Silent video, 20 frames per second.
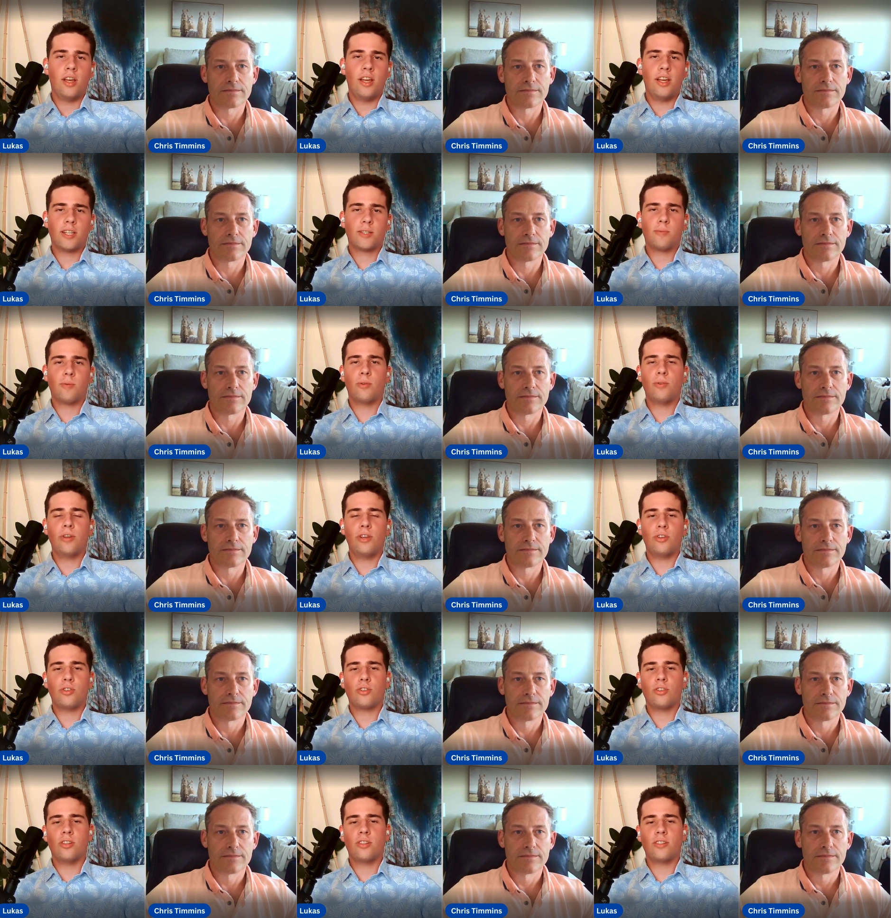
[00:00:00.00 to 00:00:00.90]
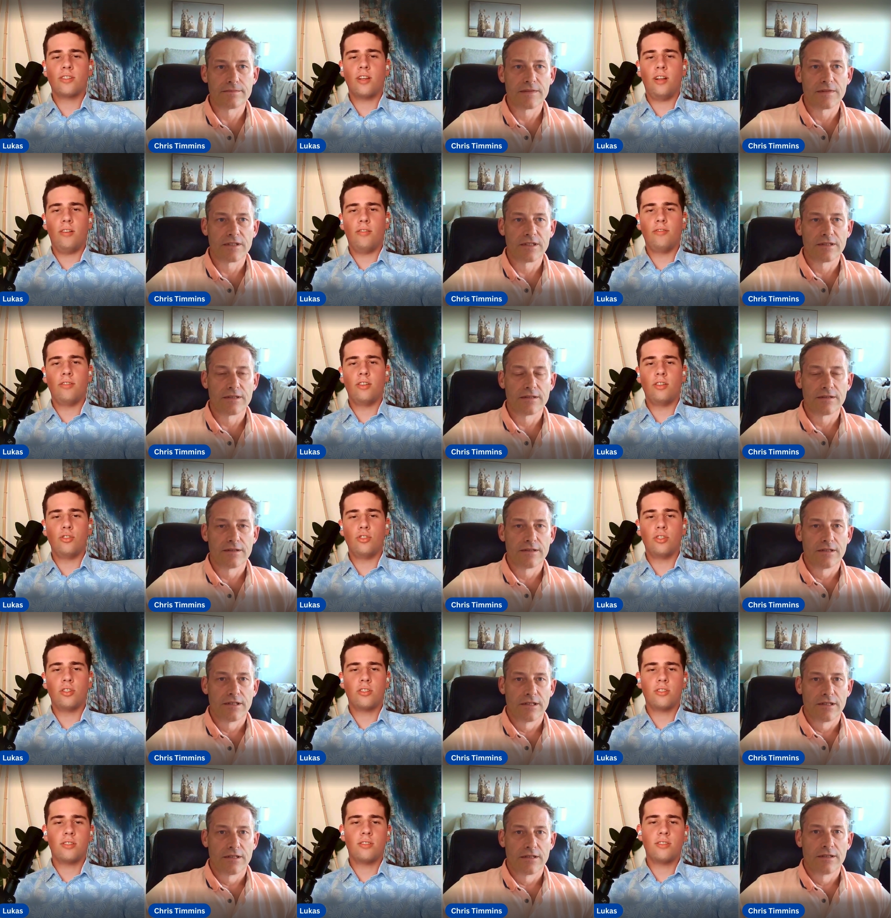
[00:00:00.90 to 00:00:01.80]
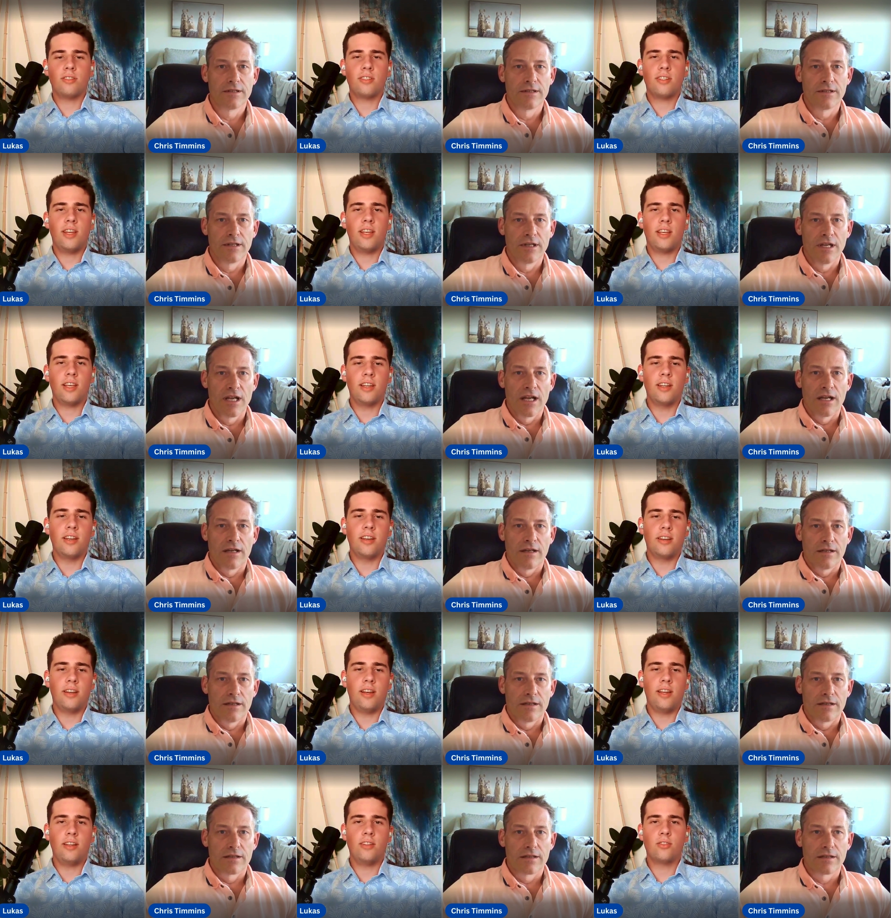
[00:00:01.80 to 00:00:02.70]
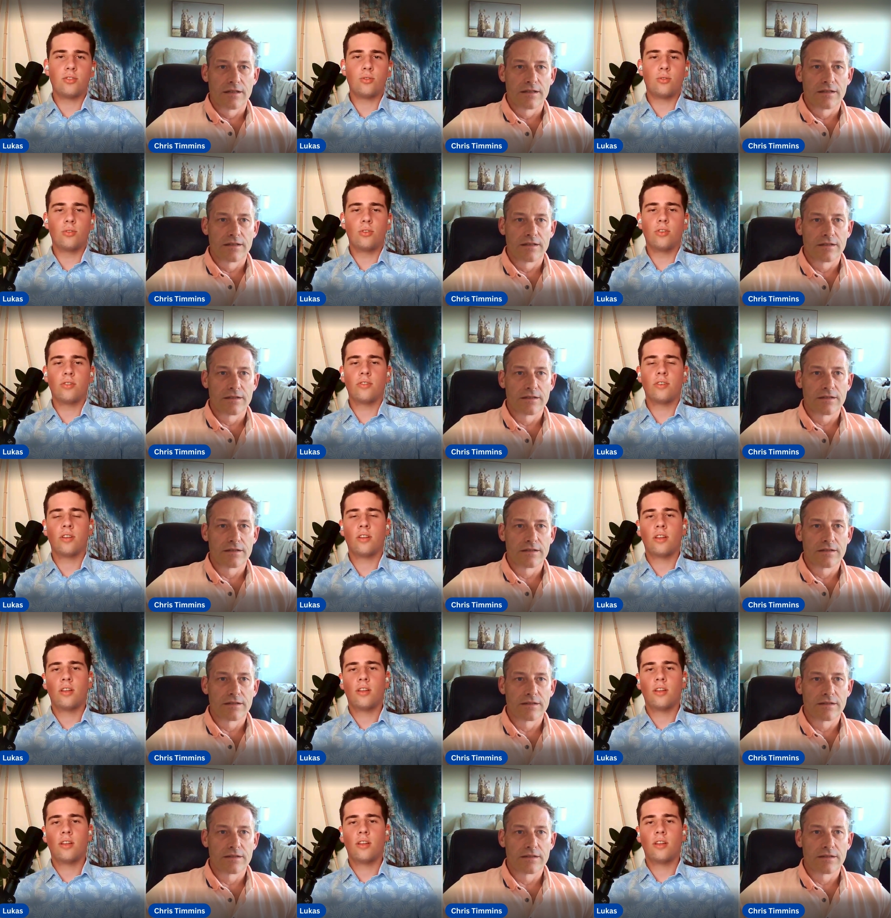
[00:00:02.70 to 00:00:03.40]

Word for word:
Speaker 1: exploration itself and just staying in that lane, sort of?